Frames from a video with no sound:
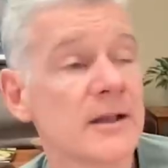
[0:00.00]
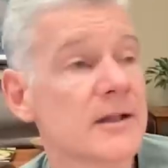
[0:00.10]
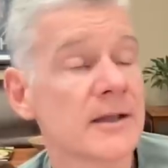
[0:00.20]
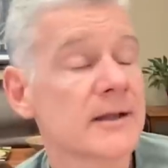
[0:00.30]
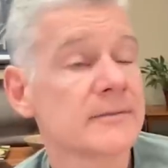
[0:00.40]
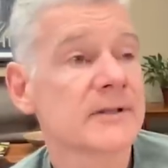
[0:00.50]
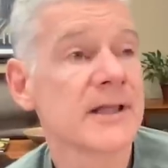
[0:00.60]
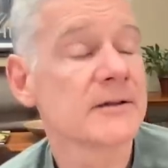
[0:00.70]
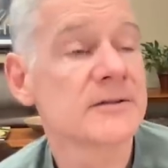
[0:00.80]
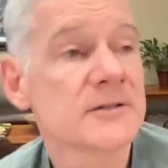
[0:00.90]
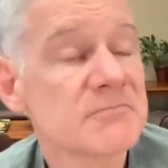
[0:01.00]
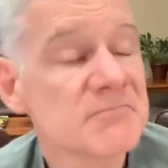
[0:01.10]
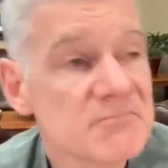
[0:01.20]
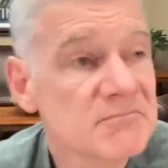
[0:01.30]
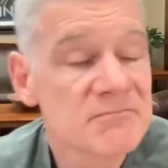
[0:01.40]
I again, just
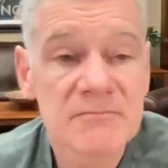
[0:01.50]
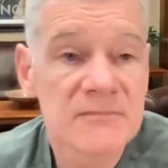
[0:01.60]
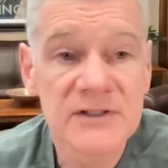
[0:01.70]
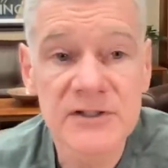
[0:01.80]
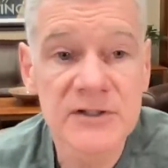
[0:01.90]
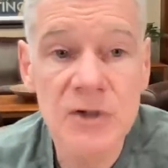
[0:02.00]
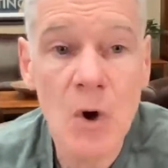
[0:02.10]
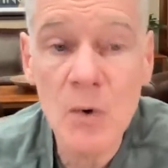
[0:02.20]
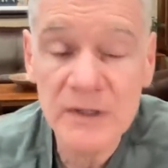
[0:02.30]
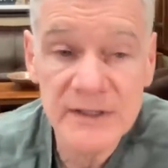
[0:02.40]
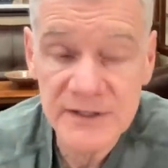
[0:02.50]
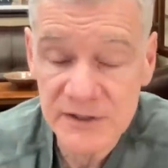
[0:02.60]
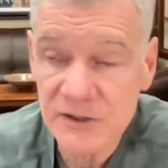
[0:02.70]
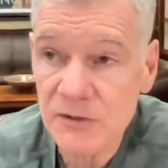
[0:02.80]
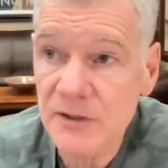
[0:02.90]
totally
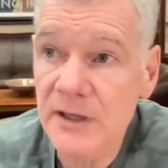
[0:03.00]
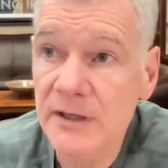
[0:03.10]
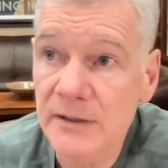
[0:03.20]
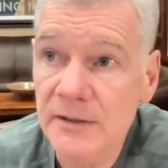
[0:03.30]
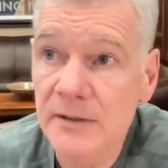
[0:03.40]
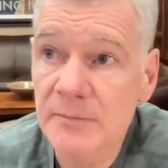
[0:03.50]
disagree,